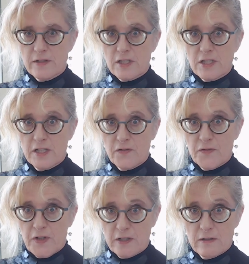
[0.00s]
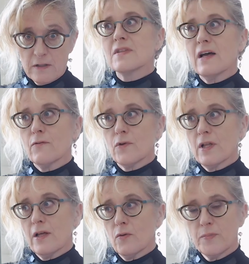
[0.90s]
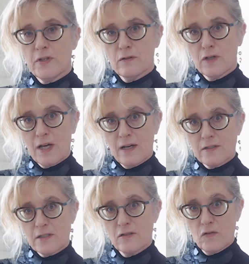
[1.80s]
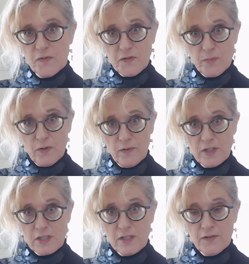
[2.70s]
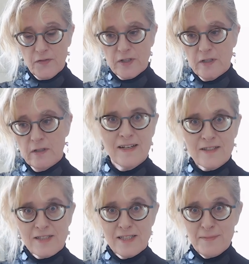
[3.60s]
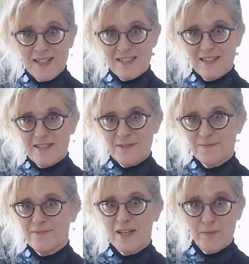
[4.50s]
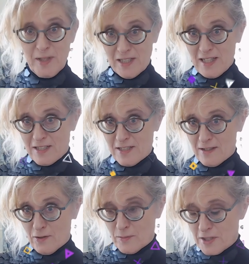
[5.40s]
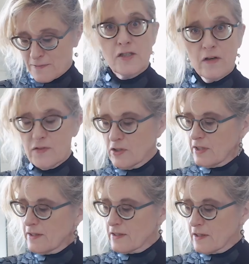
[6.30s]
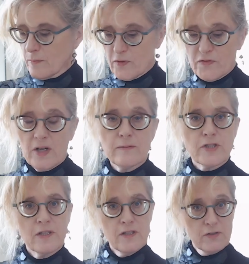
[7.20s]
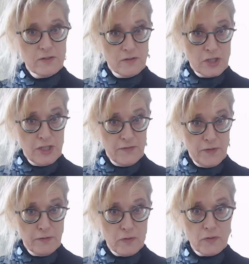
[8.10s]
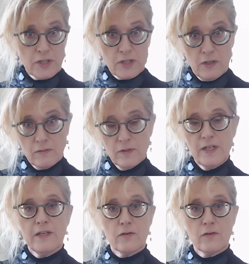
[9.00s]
the stick figure. That will help you get comfortable with the stick figure. Does this make sense? Give me a yes in the comments. So after you've done that a couple of times, you can do the stick figure on its own in the